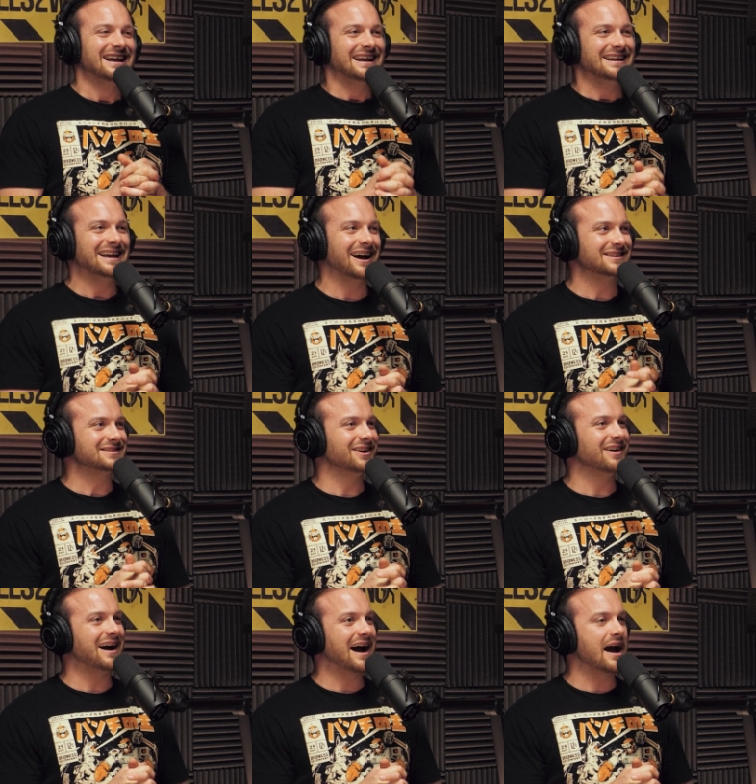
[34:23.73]
Yeah,
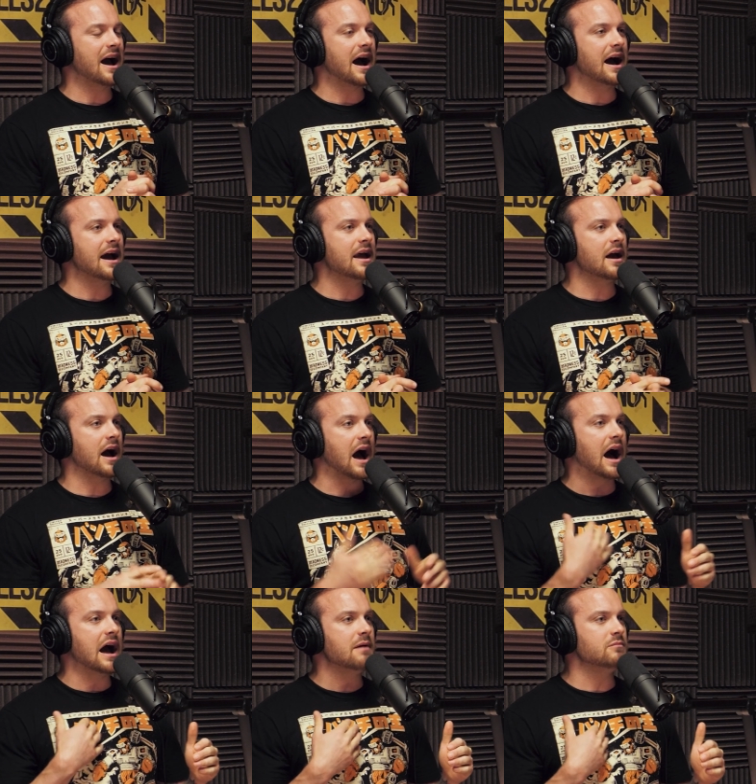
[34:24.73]
so
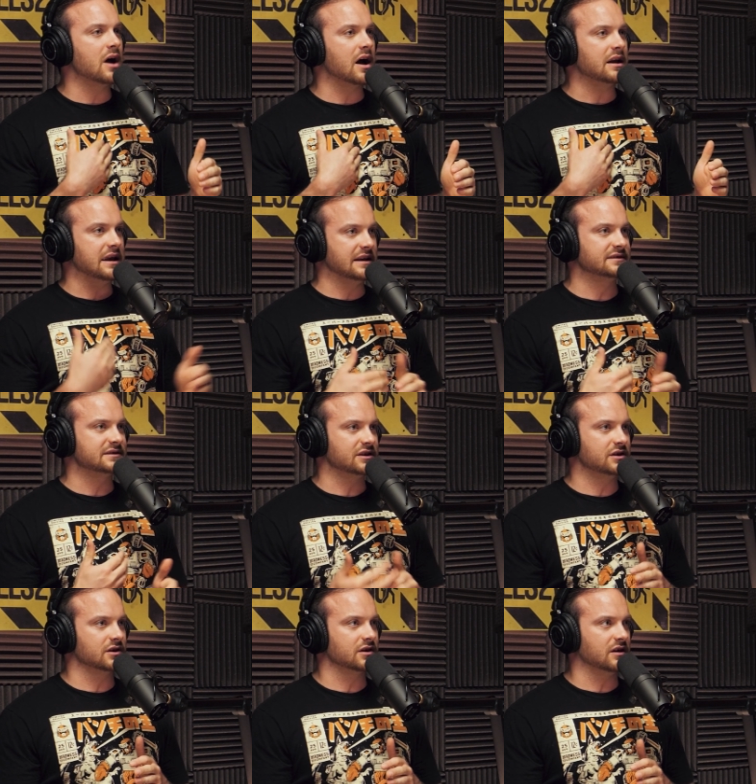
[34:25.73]
I'm not
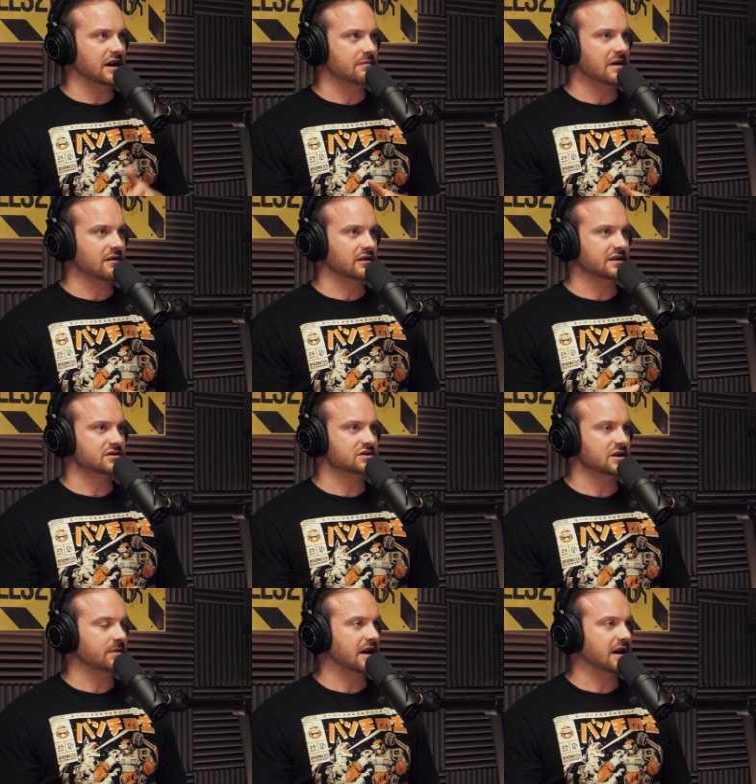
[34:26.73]
insecure in my relationship,